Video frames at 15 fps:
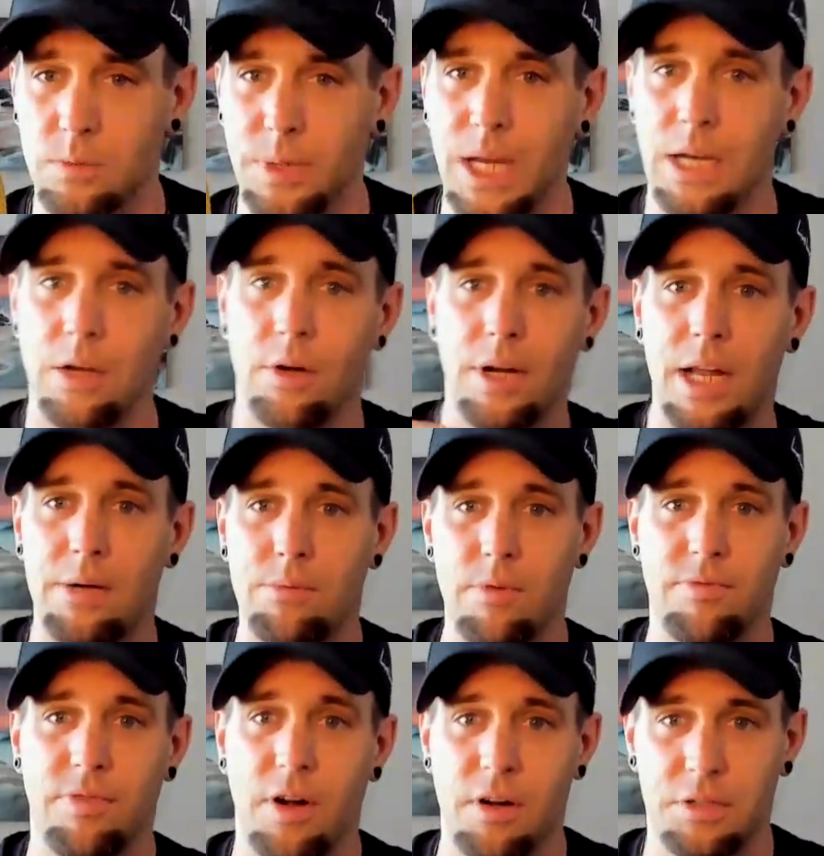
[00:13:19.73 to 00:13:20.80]
We got to learn how to
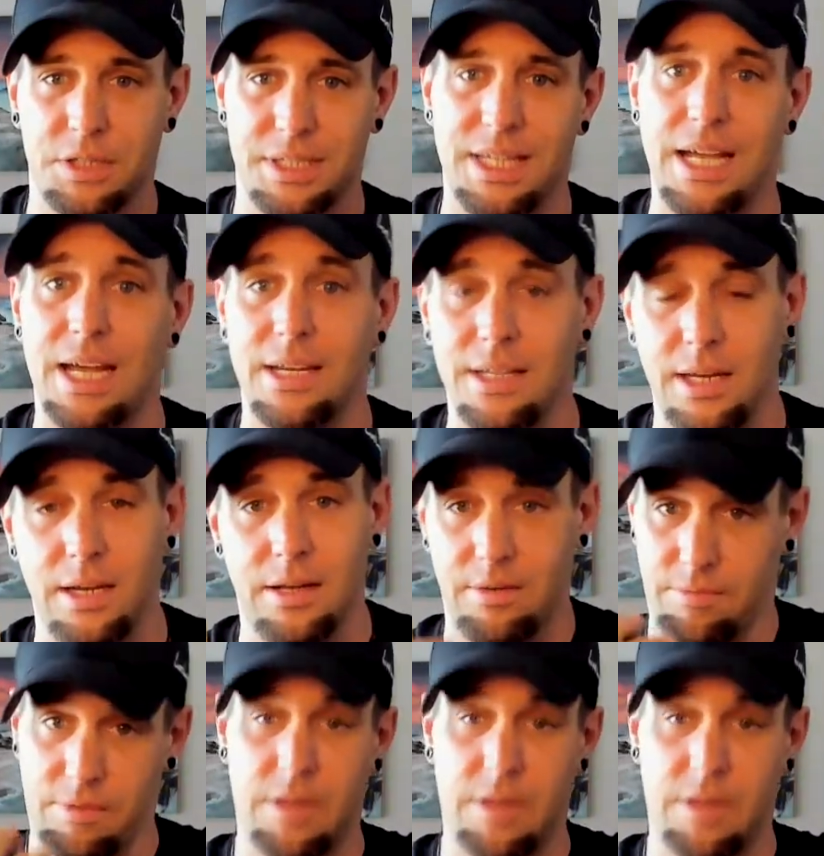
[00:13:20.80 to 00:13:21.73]
reverse that and,